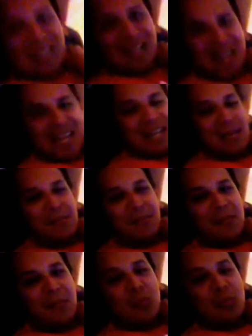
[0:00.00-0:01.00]
I am
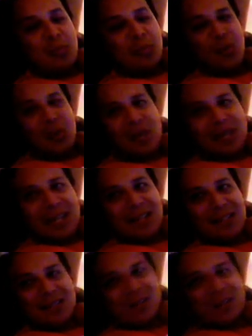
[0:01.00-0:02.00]
reporting
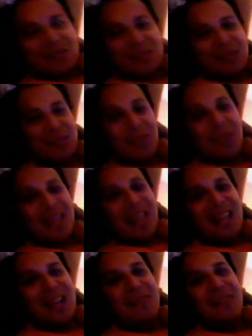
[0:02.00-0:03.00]
from the
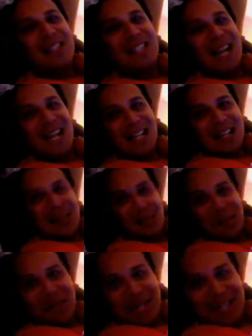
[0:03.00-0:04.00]
left side of the
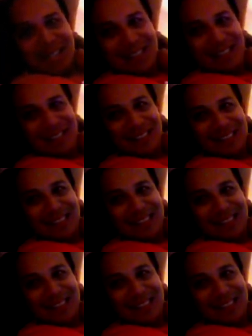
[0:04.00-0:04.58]
bed. Mm -hmm.